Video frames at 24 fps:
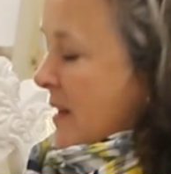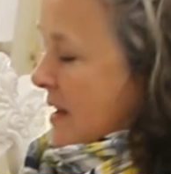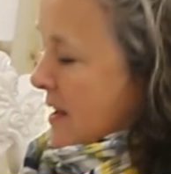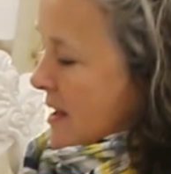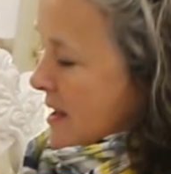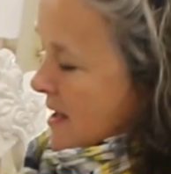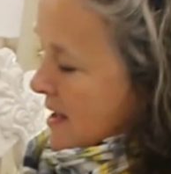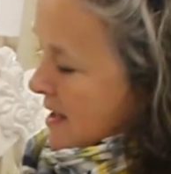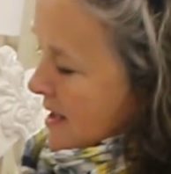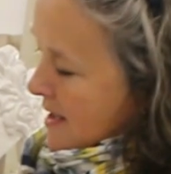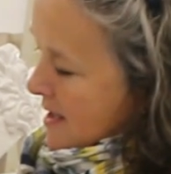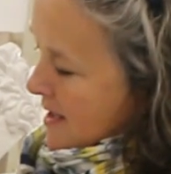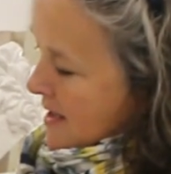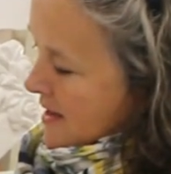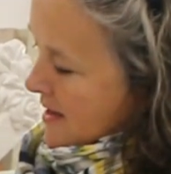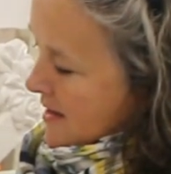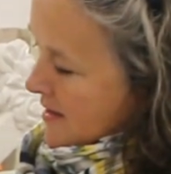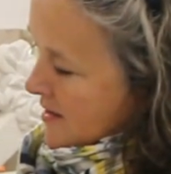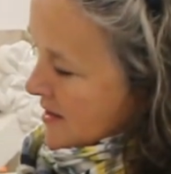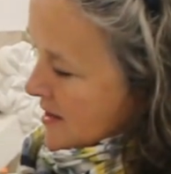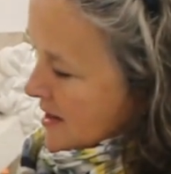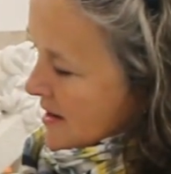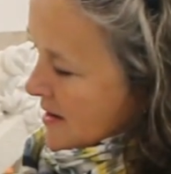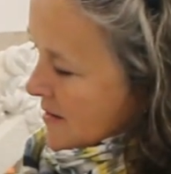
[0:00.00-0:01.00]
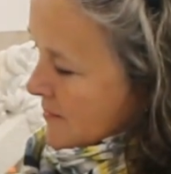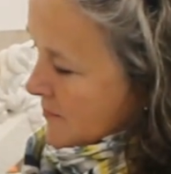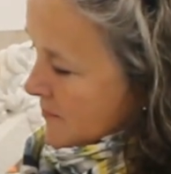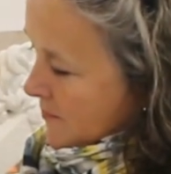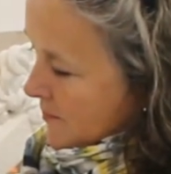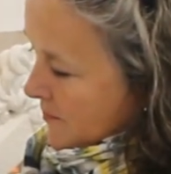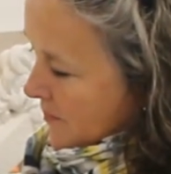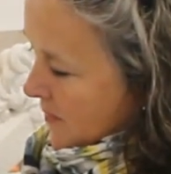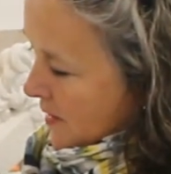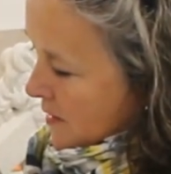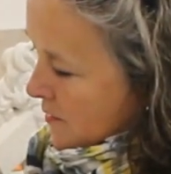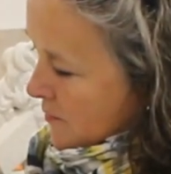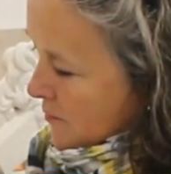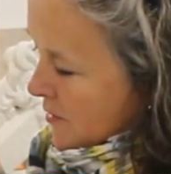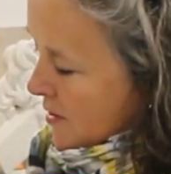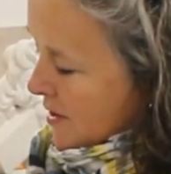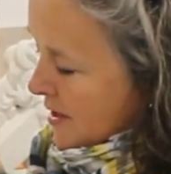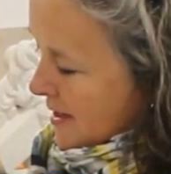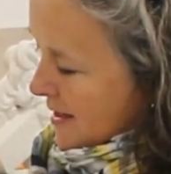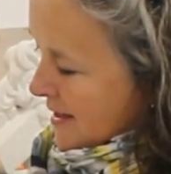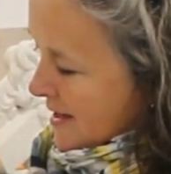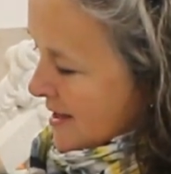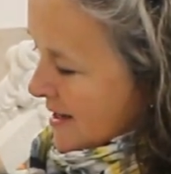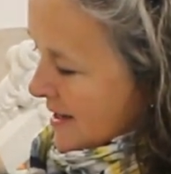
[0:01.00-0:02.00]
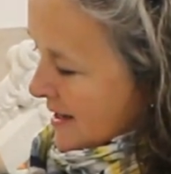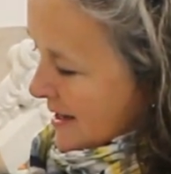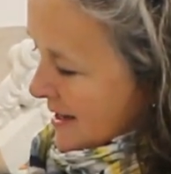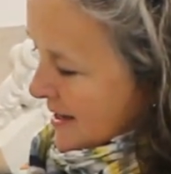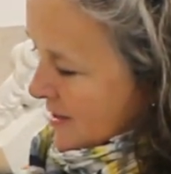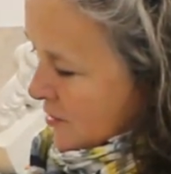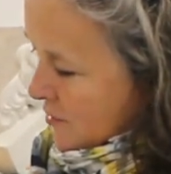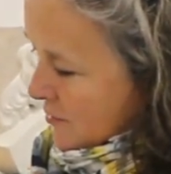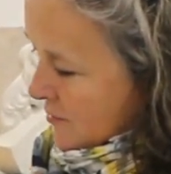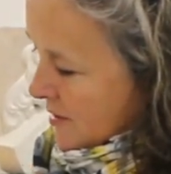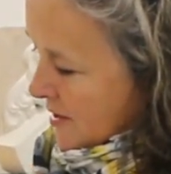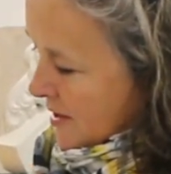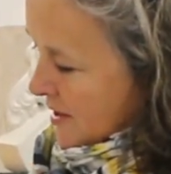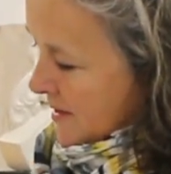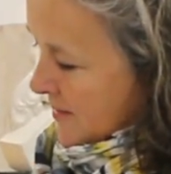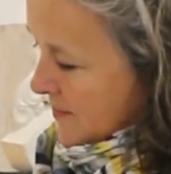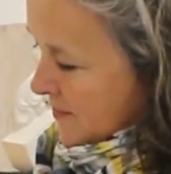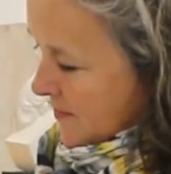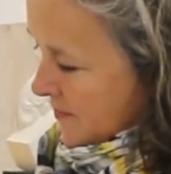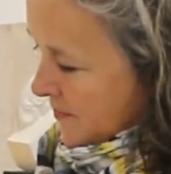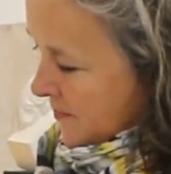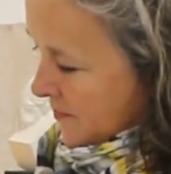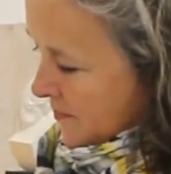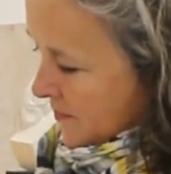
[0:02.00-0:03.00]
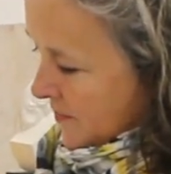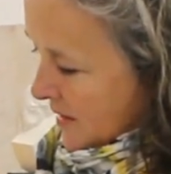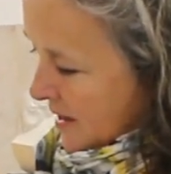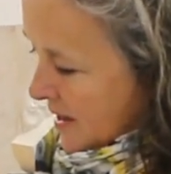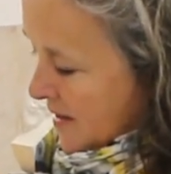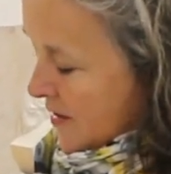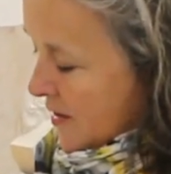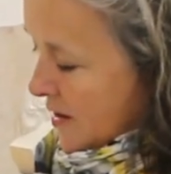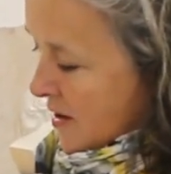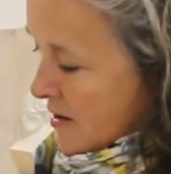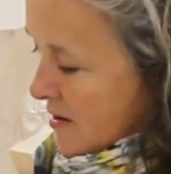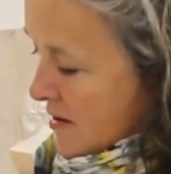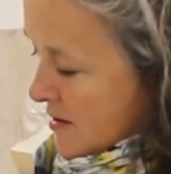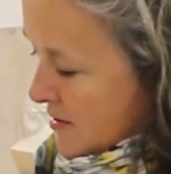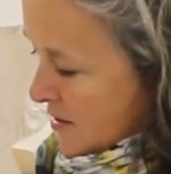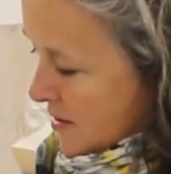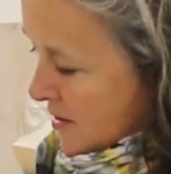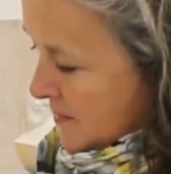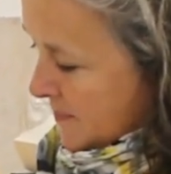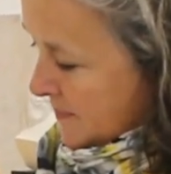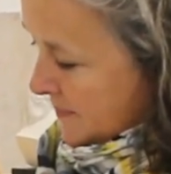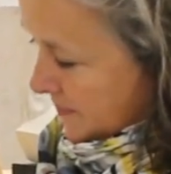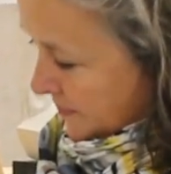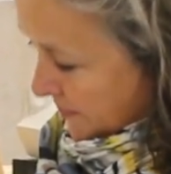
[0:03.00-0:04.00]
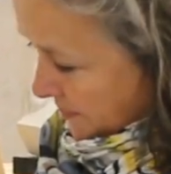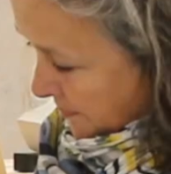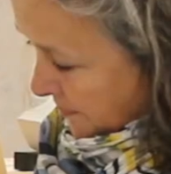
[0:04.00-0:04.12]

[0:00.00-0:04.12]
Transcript: And I really like lettering in the garden.